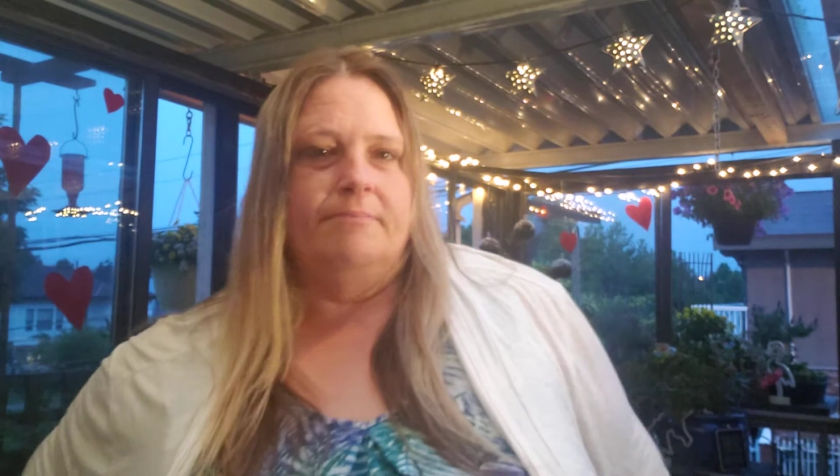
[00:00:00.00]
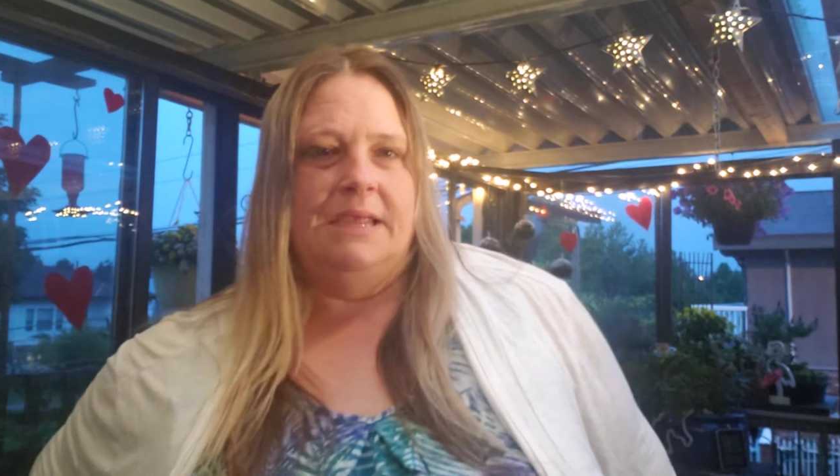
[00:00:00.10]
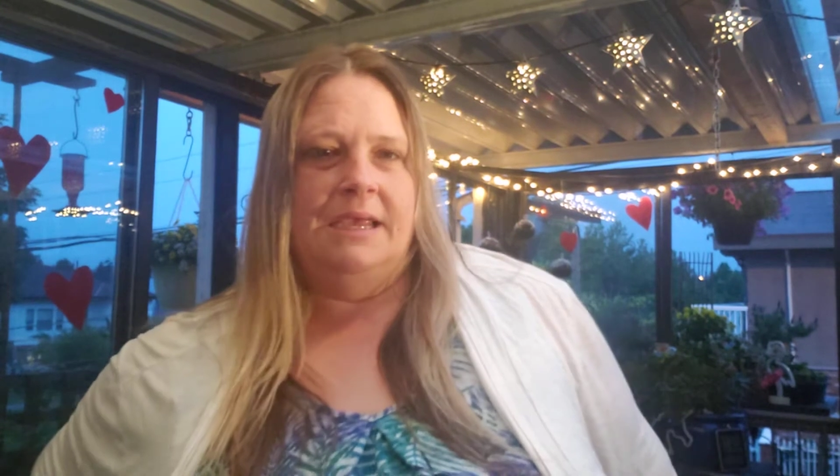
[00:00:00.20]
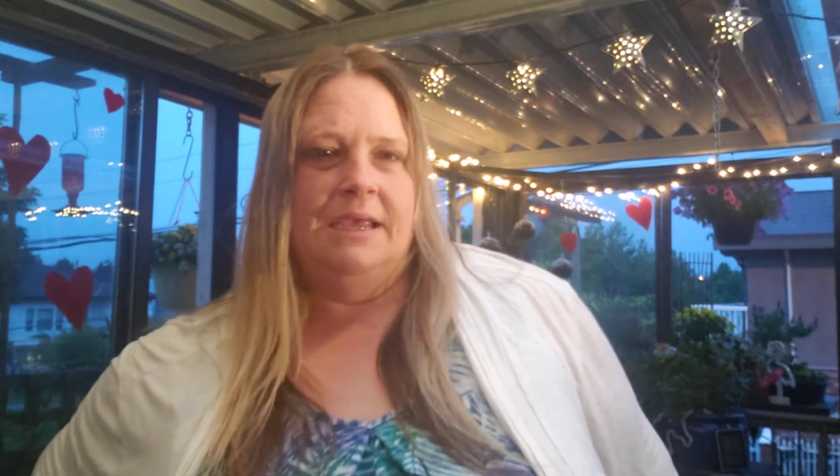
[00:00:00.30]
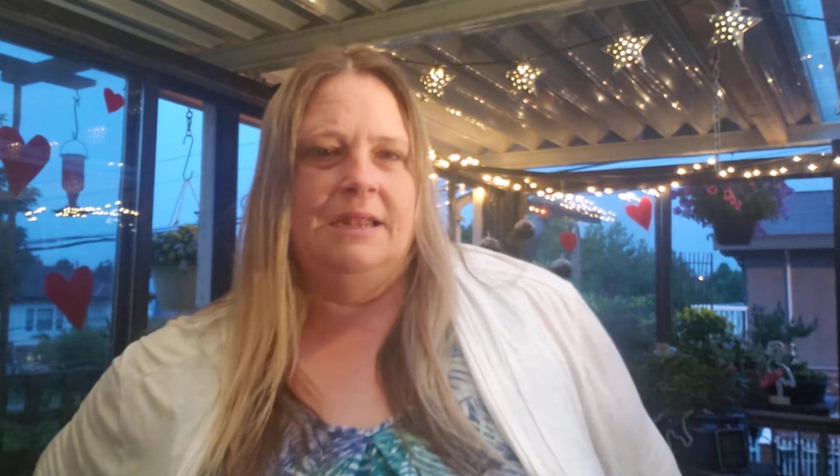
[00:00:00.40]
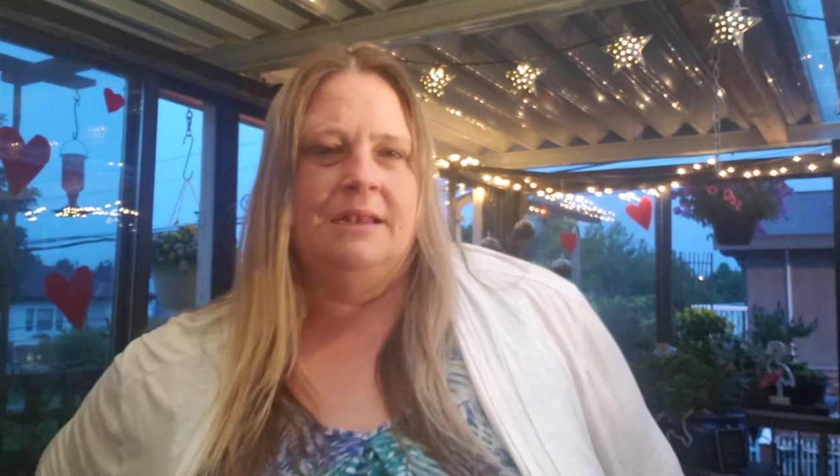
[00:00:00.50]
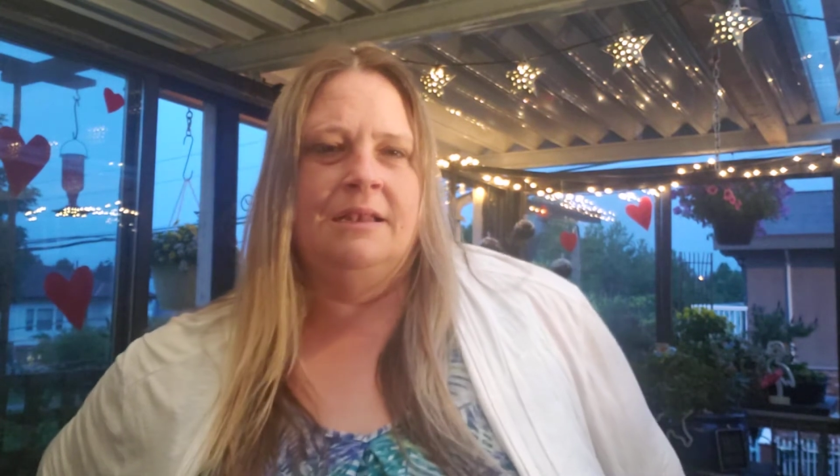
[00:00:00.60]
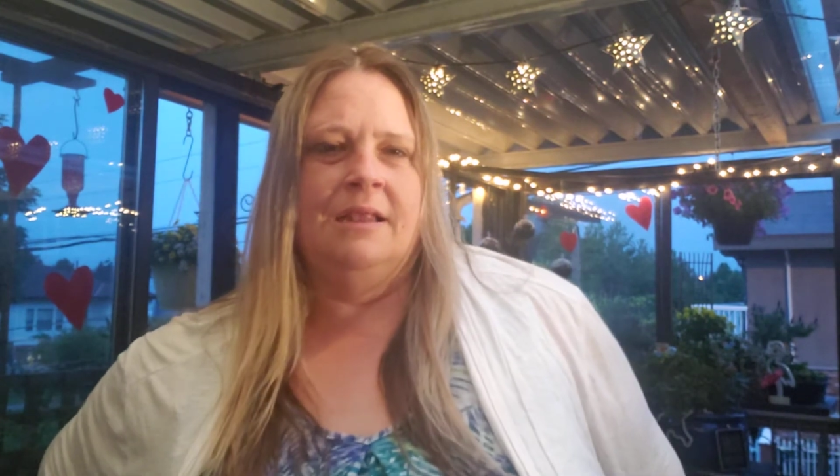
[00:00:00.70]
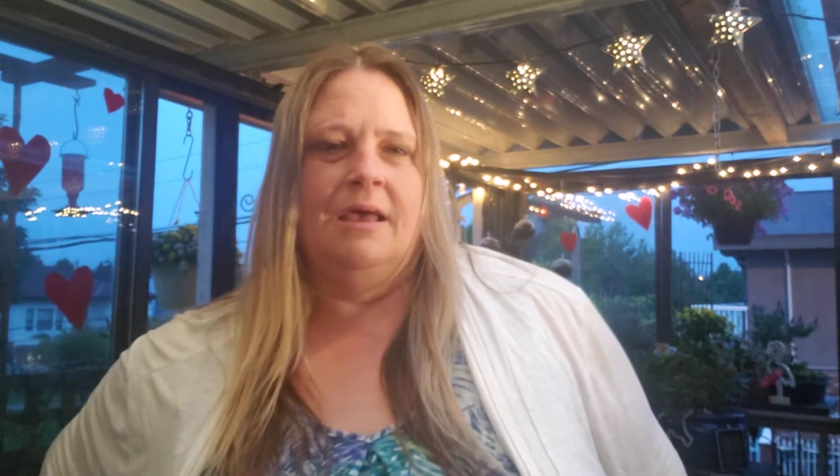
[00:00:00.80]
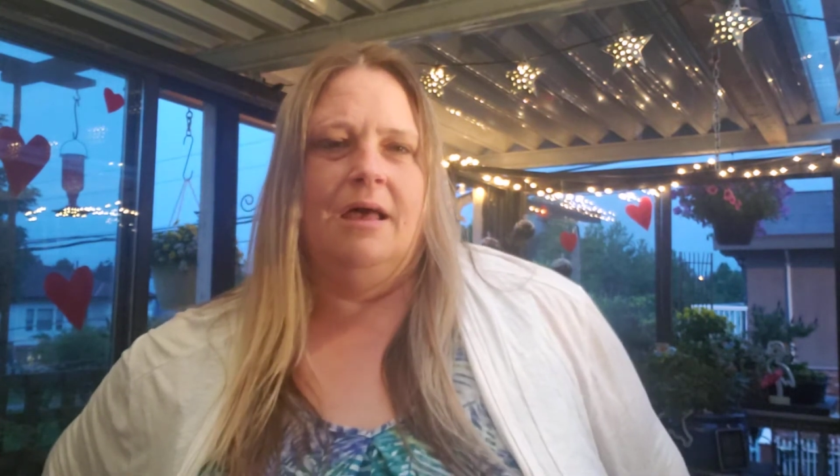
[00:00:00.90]

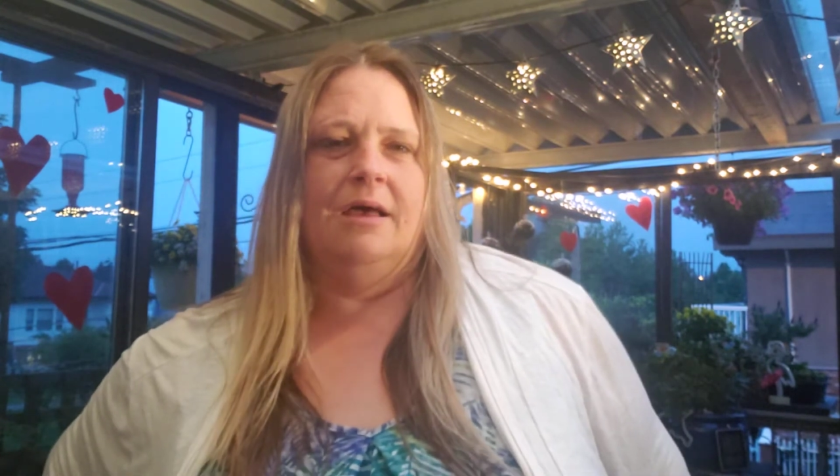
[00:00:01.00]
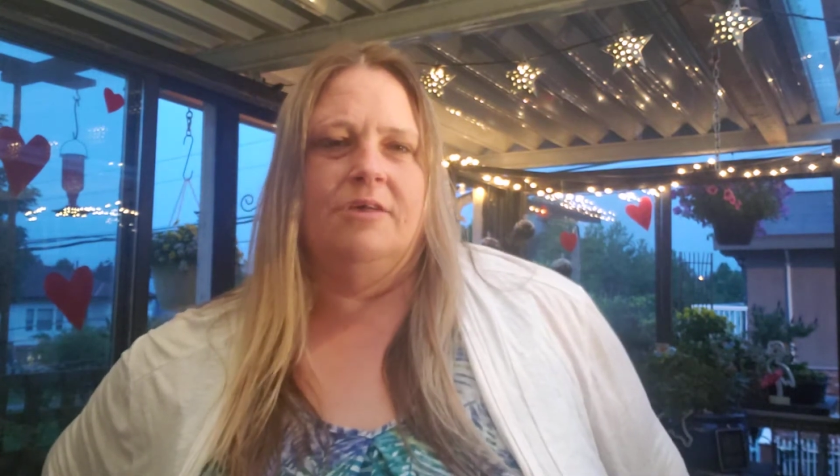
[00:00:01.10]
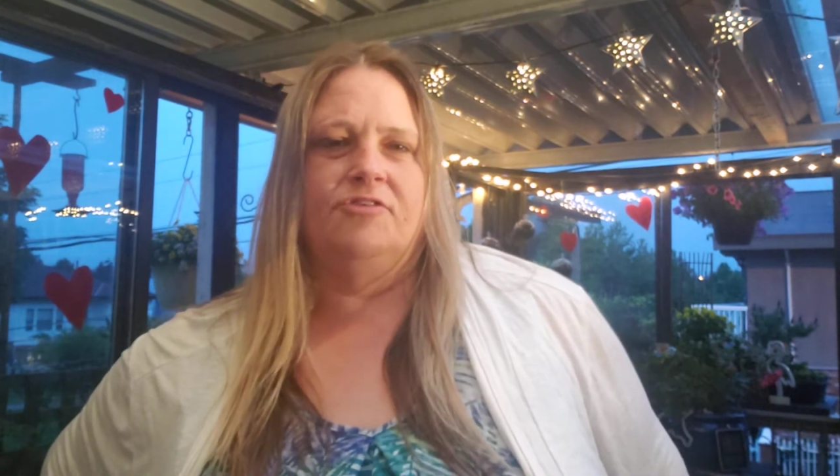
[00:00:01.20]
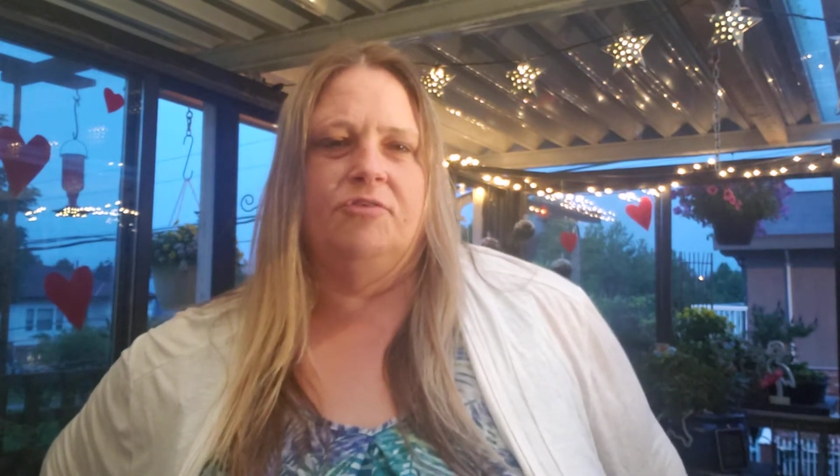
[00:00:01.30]
mean, because